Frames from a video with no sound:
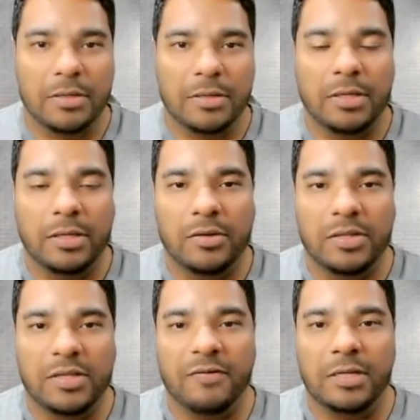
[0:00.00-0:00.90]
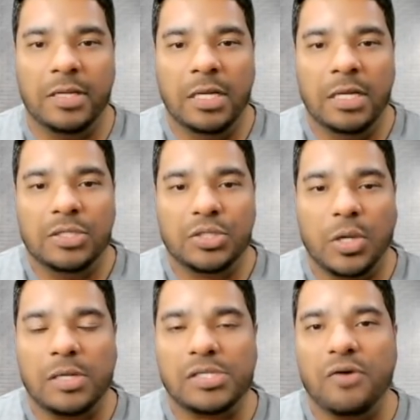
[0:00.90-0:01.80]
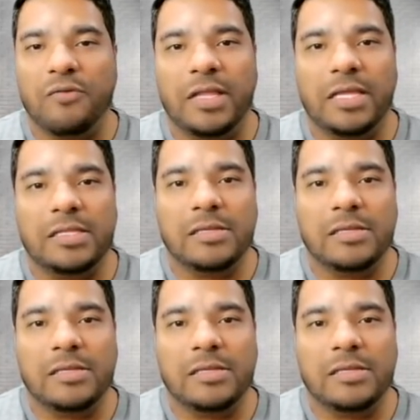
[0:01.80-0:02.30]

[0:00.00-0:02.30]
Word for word: uh, uh, you know, different charts over the,